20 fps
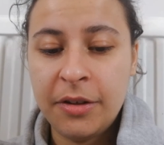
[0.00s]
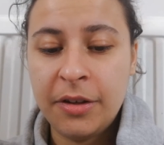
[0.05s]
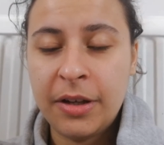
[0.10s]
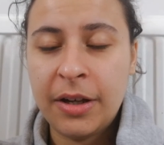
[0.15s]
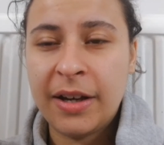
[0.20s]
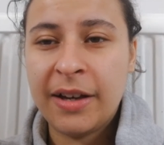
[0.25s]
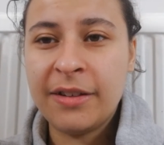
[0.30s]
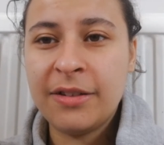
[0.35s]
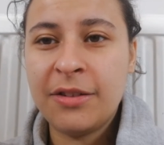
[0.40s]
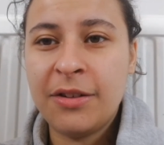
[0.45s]

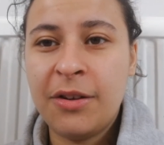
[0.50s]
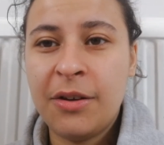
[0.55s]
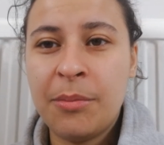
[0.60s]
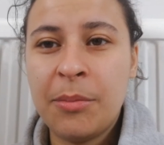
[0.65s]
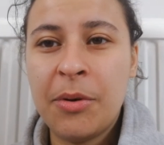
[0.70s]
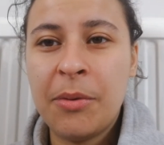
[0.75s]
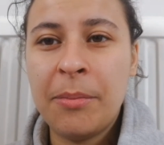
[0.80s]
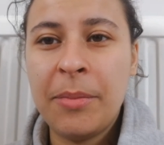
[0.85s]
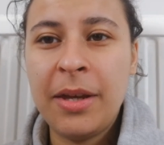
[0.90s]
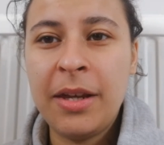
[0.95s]
it has a lot
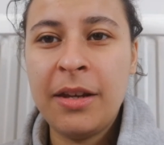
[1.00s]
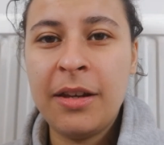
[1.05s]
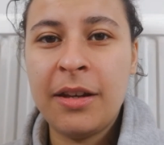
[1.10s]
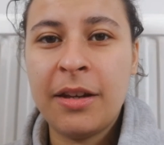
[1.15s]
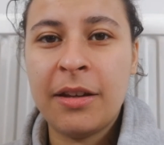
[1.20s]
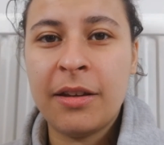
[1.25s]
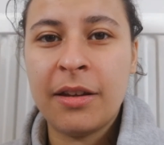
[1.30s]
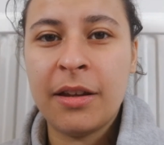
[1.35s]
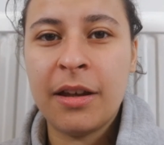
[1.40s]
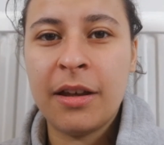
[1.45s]
more
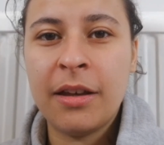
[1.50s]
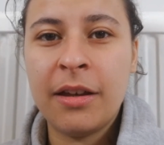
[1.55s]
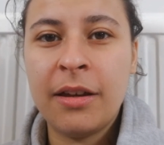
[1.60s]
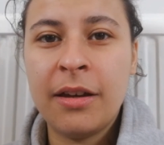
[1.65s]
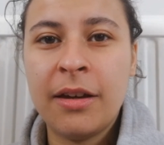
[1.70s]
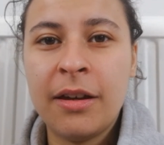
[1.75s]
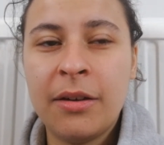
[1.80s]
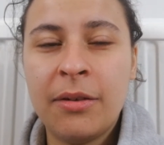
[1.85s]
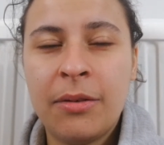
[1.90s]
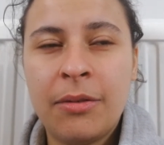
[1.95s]
meaning.
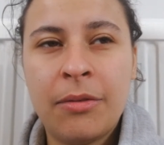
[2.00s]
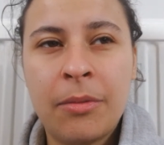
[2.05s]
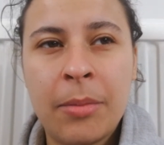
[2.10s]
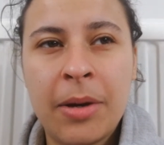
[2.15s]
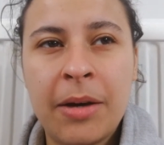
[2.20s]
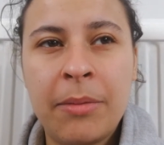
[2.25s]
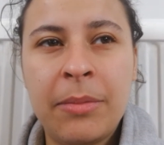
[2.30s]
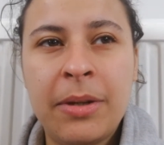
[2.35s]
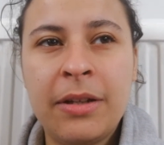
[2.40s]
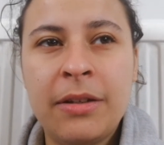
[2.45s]
Like it will
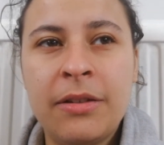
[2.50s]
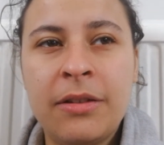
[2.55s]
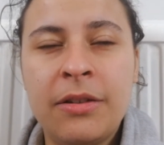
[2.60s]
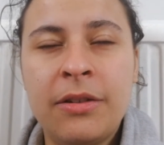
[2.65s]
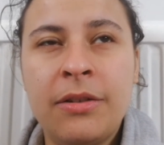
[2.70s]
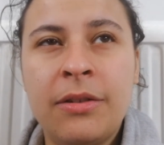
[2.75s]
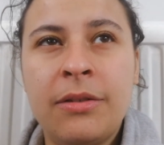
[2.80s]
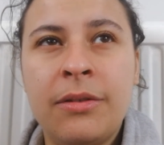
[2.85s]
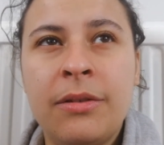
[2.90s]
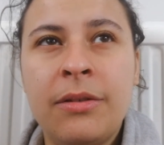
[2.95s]
remind me
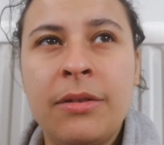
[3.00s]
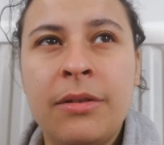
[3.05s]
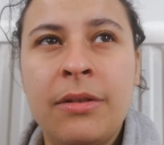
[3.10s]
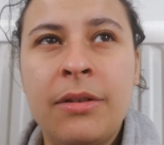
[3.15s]
to